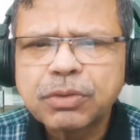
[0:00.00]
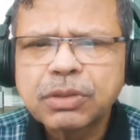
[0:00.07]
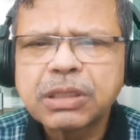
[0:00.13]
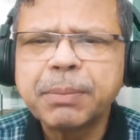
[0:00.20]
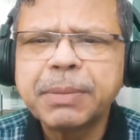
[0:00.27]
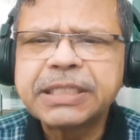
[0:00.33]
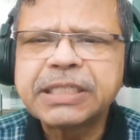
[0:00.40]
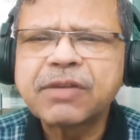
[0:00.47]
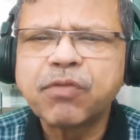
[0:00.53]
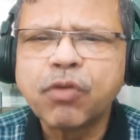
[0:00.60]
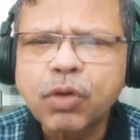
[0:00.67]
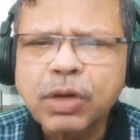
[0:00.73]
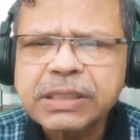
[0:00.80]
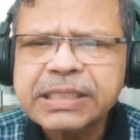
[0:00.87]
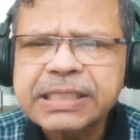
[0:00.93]
the major
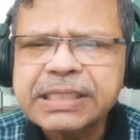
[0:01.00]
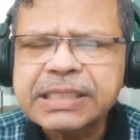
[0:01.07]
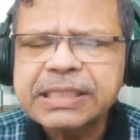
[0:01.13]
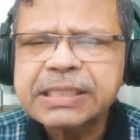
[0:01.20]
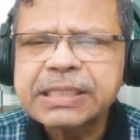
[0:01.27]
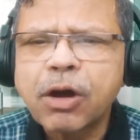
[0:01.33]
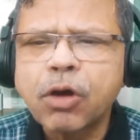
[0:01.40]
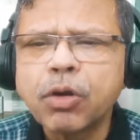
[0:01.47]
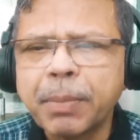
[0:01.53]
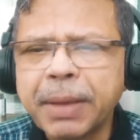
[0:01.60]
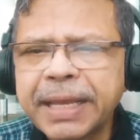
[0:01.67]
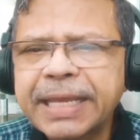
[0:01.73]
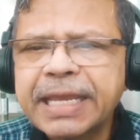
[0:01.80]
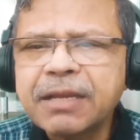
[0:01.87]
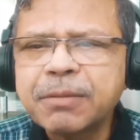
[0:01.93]
focus is on making